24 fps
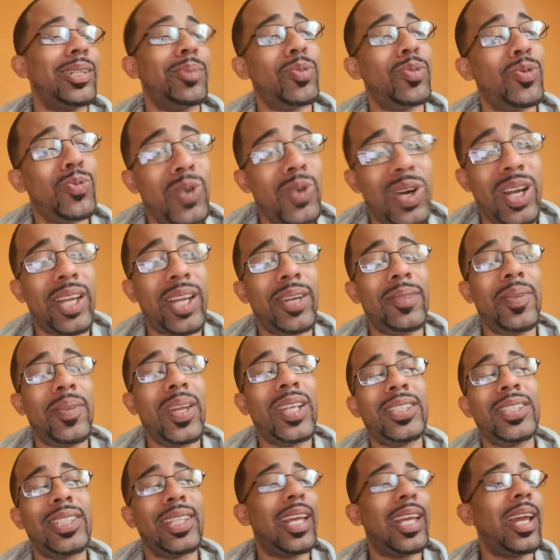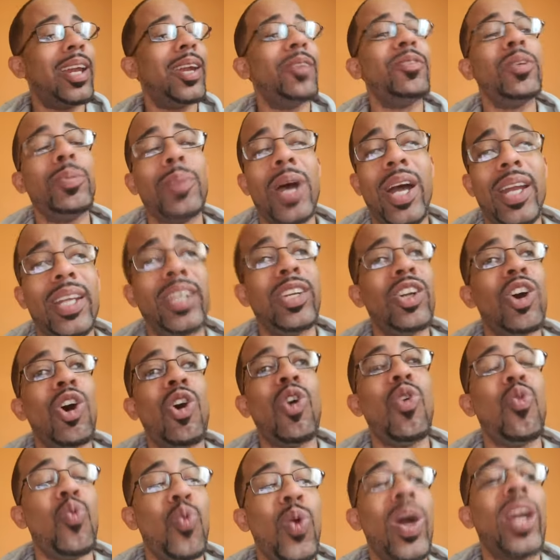Number one, to let everybody
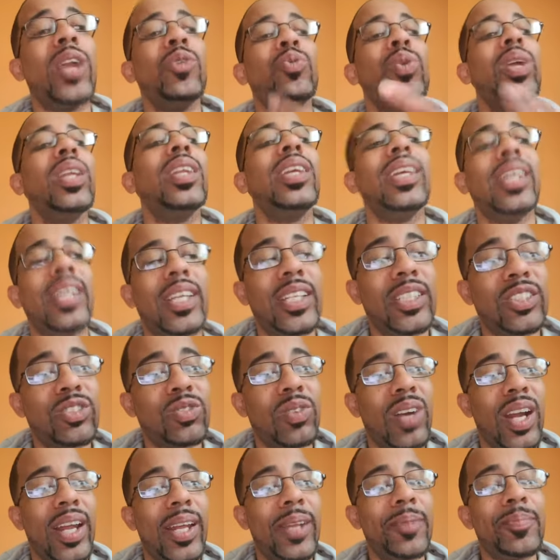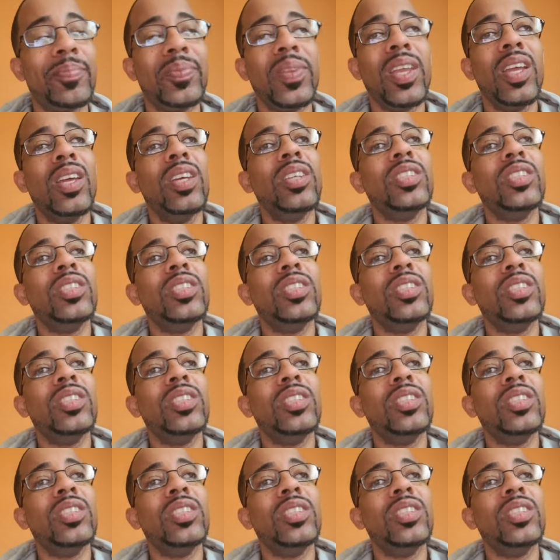know what it really is, right?